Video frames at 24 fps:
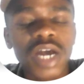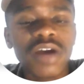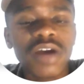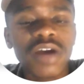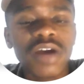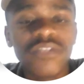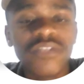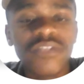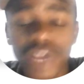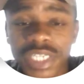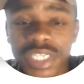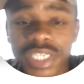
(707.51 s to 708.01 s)

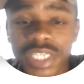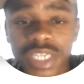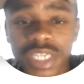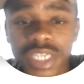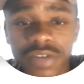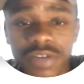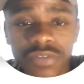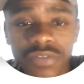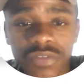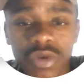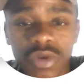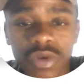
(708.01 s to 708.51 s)

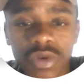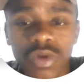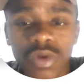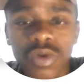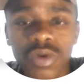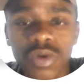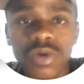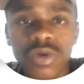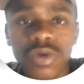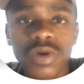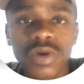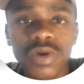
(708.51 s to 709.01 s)
factor for
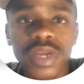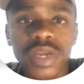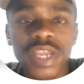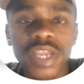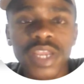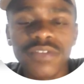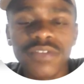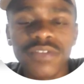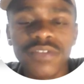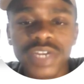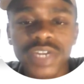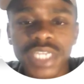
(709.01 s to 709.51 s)

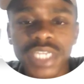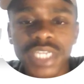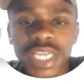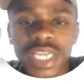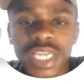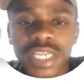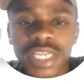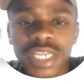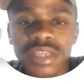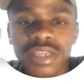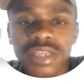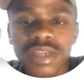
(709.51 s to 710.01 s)

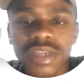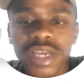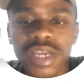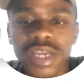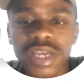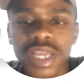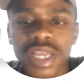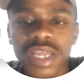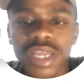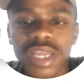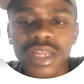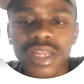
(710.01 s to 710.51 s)
everyday
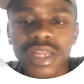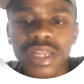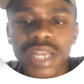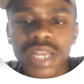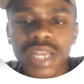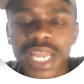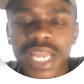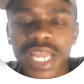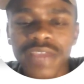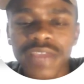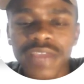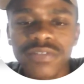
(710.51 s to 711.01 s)

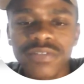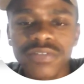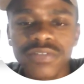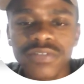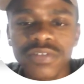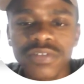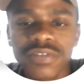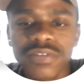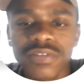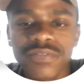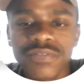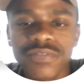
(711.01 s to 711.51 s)
life
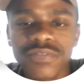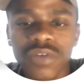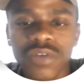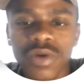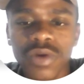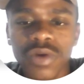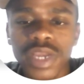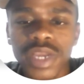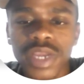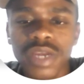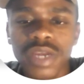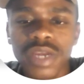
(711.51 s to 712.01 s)

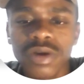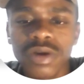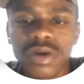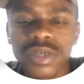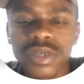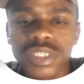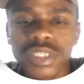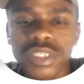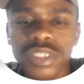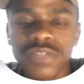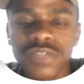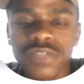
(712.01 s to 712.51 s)
for
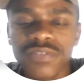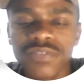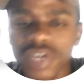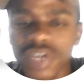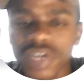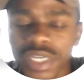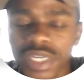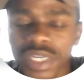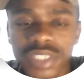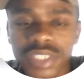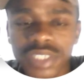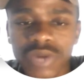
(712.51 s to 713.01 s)
the
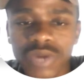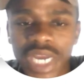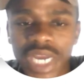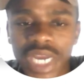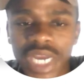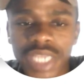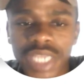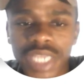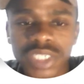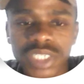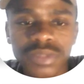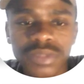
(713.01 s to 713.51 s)
various
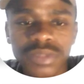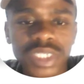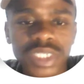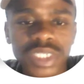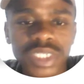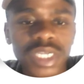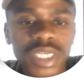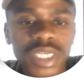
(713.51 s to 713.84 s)
organisms.